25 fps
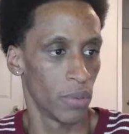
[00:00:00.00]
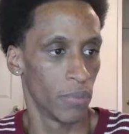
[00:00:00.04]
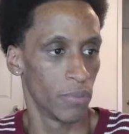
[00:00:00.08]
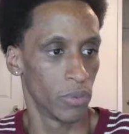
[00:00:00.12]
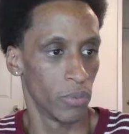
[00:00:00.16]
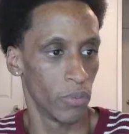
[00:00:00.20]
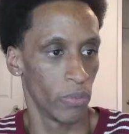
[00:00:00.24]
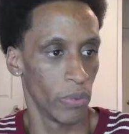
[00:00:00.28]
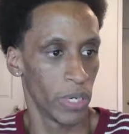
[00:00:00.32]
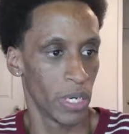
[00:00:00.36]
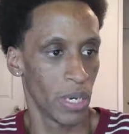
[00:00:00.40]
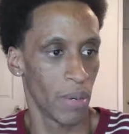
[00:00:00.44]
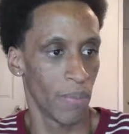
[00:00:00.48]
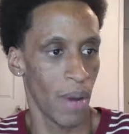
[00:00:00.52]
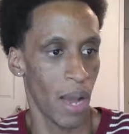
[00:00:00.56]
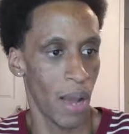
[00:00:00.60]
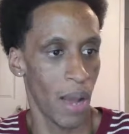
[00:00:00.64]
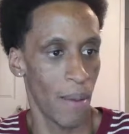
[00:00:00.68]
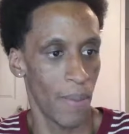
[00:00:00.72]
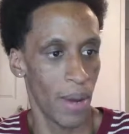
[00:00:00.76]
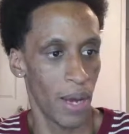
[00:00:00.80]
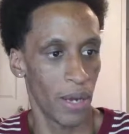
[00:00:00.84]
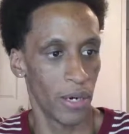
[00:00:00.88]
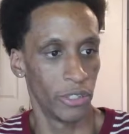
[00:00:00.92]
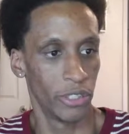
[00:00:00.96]
weakened by
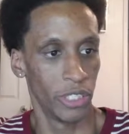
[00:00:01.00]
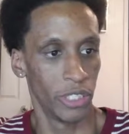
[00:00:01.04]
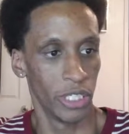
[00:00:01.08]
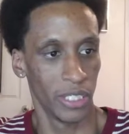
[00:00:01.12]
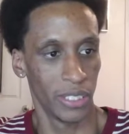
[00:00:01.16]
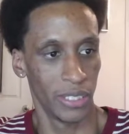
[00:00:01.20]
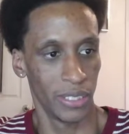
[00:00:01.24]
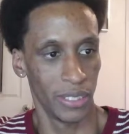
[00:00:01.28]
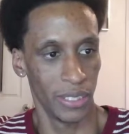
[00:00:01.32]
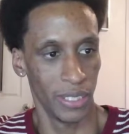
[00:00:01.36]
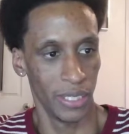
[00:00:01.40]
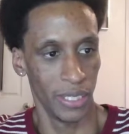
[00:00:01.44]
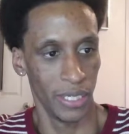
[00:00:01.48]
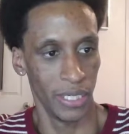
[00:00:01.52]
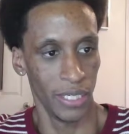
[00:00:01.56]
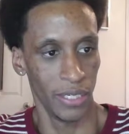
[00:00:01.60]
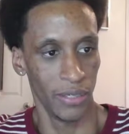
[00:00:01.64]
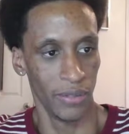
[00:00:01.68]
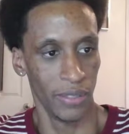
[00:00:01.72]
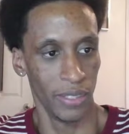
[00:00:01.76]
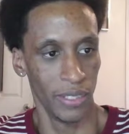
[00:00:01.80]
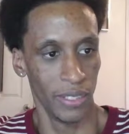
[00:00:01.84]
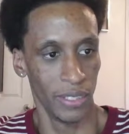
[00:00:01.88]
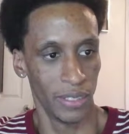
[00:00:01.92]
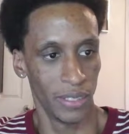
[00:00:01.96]
malnutrition and
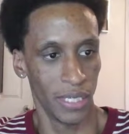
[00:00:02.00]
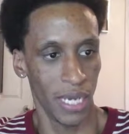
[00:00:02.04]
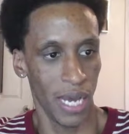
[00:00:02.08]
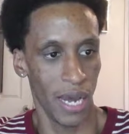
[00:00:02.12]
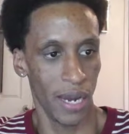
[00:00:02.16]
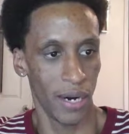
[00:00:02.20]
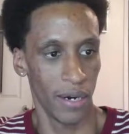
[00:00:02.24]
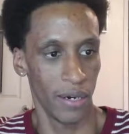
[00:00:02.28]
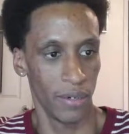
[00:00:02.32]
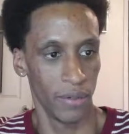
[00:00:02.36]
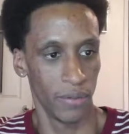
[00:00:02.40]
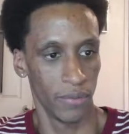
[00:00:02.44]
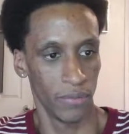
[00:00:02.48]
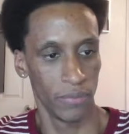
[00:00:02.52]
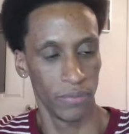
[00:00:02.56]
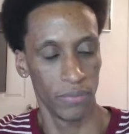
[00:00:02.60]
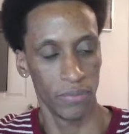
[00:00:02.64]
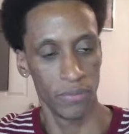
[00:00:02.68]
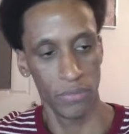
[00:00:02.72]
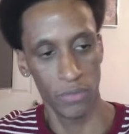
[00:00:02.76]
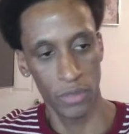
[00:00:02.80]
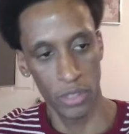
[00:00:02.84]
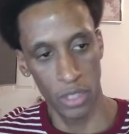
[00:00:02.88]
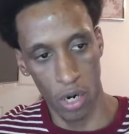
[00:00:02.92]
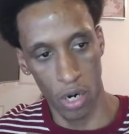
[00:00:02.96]
illness, how to,
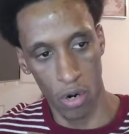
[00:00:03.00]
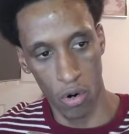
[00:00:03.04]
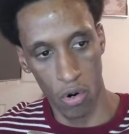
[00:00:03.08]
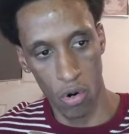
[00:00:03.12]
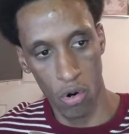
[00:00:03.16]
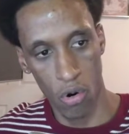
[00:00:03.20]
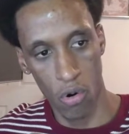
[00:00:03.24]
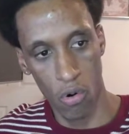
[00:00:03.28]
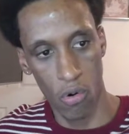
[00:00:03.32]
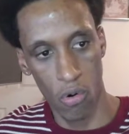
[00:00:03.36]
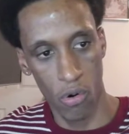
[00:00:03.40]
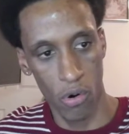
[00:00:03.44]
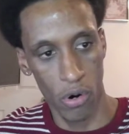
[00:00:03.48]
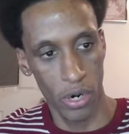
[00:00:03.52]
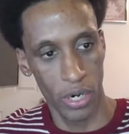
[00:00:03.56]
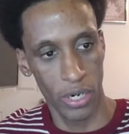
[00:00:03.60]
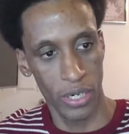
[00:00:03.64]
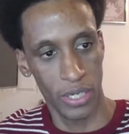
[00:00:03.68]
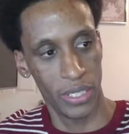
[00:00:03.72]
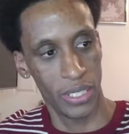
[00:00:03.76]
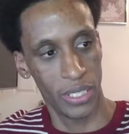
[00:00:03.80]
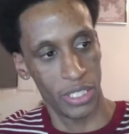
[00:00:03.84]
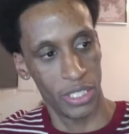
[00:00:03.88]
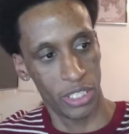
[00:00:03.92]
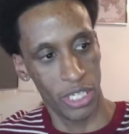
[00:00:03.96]

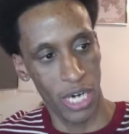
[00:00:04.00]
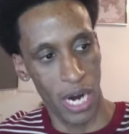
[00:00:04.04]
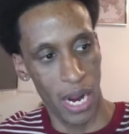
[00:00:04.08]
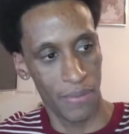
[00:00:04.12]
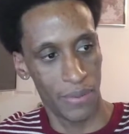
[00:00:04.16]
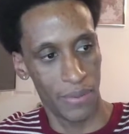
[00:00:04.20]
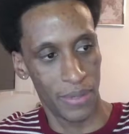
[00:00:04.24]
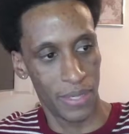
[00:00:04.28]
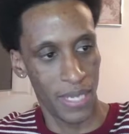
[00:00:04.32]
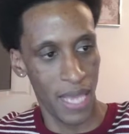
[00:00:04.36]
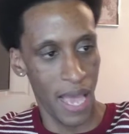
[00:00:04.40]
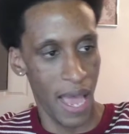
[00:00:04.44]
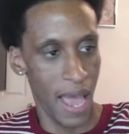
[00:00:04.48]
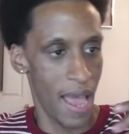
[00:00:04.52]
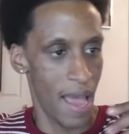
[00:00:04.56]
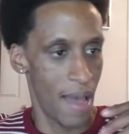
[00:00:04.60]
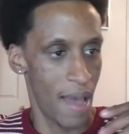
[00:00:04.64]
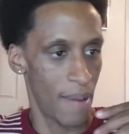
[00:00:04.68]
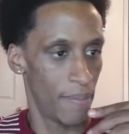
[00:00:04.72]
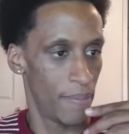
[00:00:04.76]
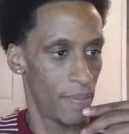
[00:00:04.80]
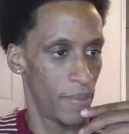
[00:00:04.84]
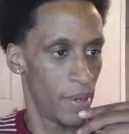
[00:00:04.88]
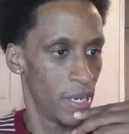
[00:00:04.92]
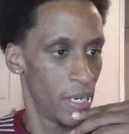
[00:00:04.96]
corn, extract
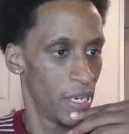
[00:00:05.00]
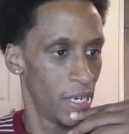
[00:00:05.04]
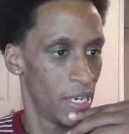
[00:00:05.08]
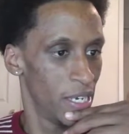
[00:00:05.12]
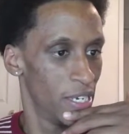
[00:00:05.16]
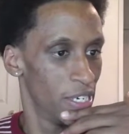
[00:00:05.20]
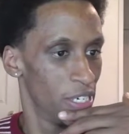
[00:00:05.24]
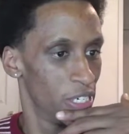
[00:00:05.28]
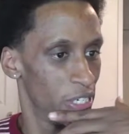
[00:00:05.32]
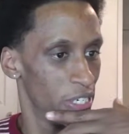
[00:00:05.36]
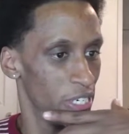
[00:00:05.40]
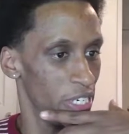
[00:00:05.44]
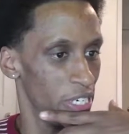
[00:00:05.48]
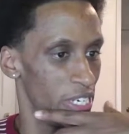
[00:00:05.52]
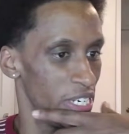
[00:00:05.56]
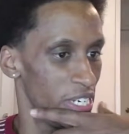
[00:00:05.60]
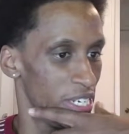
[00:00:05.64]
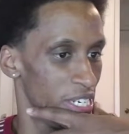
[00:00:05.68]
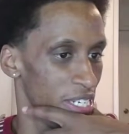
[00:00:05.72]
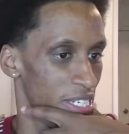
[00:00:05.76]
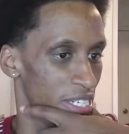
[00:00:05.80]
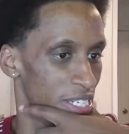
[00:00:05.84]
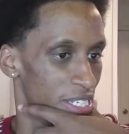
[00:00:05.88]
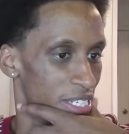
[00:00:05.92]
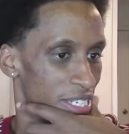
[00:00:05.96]
sap,
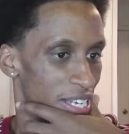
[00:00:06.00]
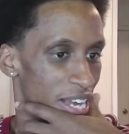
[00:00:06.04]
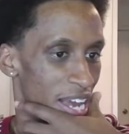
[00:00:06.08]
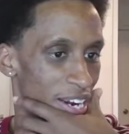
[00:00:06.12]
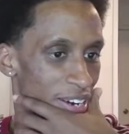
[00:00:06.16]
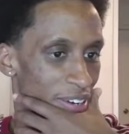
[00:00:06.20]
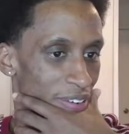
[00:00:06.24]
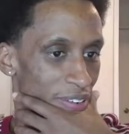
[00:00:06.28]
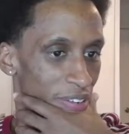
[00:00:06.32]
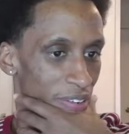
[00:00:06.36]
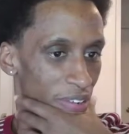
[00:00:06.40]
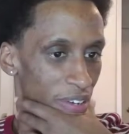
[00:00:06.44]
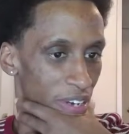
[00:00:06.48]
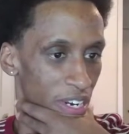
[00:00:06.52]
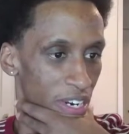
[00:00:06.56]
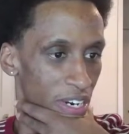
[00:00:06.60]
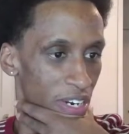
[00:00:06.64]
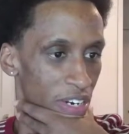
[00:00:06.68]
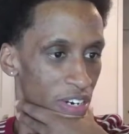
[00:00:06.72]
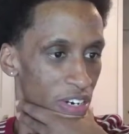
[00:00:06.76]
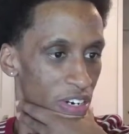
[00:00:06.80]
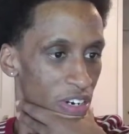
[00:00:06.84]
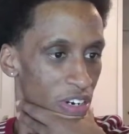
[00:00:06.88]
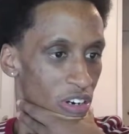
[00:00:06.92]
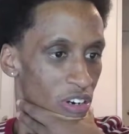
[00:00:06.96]
trees, catch
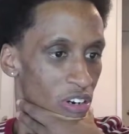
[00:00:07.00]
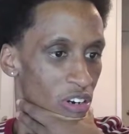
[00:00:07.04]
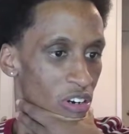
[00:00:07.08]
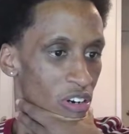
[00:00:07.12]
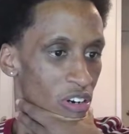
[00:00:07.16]
fish,